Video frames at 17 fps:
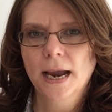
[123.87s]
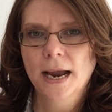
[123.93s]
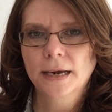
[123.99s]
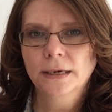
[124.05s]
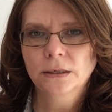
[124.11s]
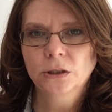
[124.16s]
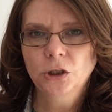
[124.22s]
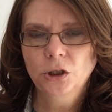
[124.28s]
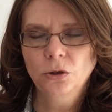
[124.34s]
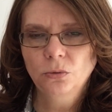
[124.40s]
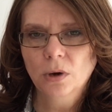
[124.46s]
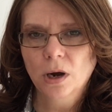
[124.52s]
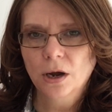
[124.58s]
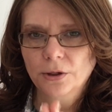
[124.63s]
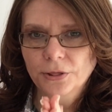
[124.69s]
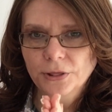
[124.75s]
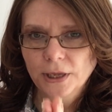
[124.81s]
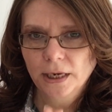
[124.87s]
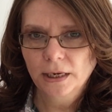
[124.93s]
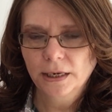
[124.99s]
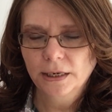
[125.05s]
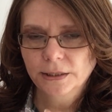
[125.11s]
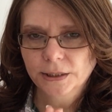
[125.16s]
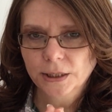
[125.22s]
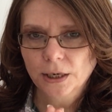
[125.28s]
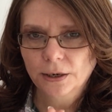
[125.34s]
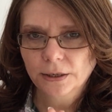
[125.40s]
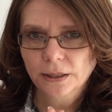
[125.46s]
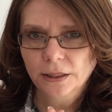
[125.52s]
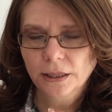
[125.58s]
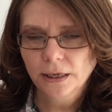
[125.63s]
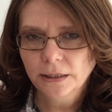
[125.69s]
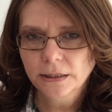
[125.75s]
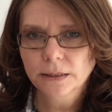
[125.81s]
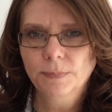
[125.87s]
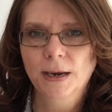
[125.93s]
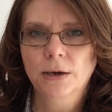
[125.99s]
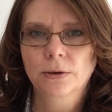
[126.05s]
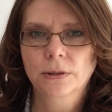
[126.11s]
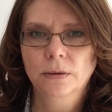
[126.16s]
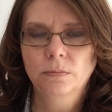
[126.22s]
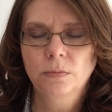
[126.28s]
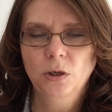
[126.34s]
And you are thinking certain things about them,